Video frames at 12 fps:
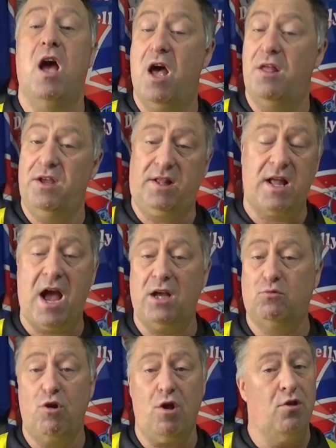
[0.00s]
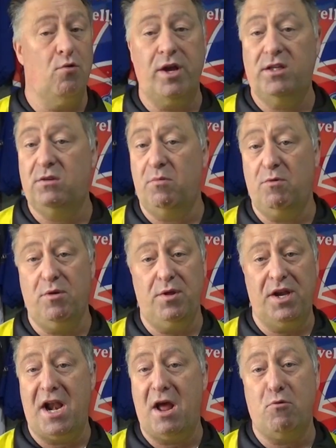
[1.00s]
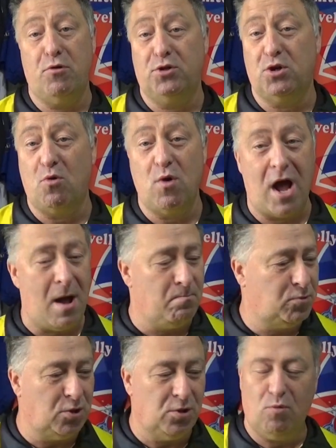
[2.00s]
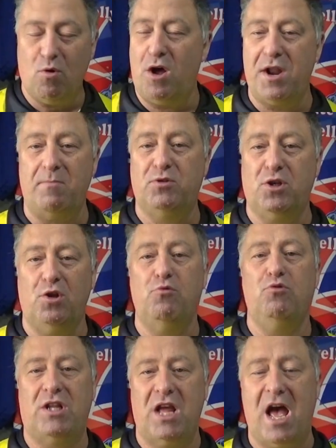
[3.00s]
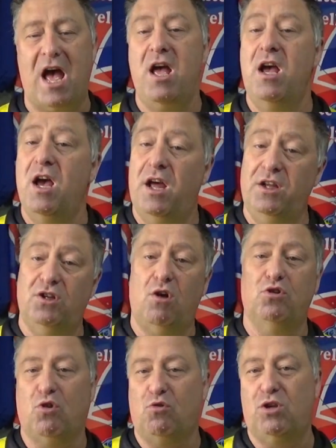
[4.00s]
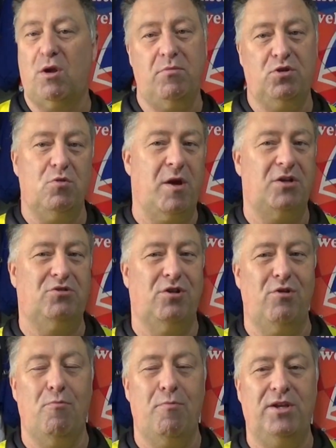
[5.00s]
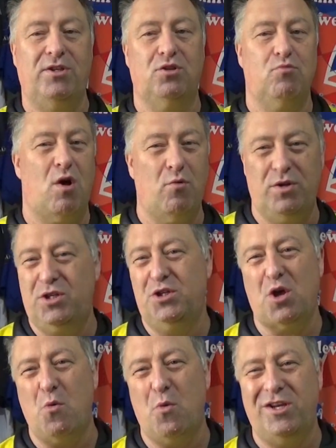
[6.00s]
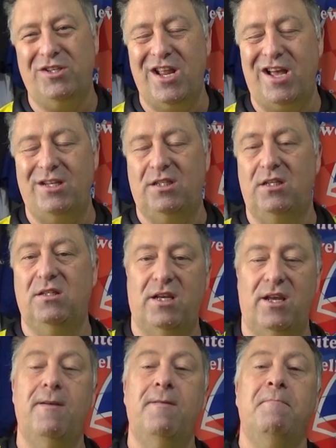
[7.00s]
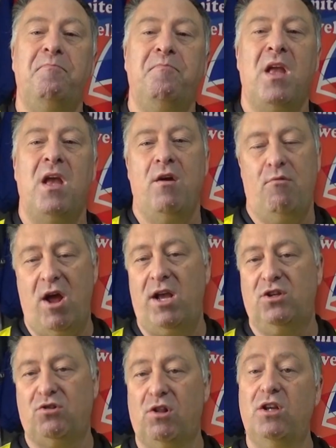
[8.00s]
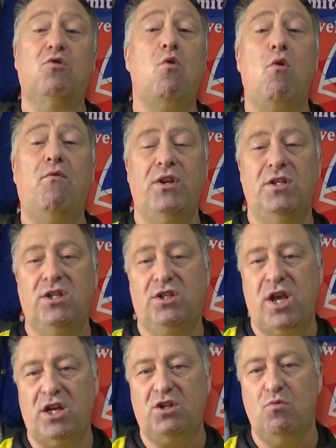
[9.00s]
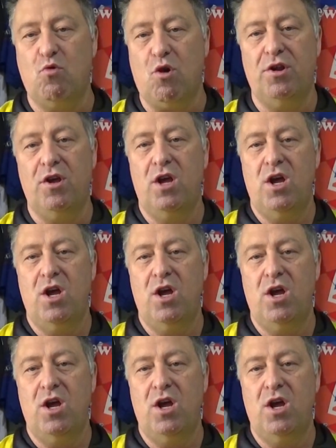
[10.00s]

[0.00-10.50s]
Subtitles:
and the darts were on the way to me within an hour or so. What an absolute start. And he's also sent me some extra little bits as well, which is always nice, isn't it? Right, so let's go over into section one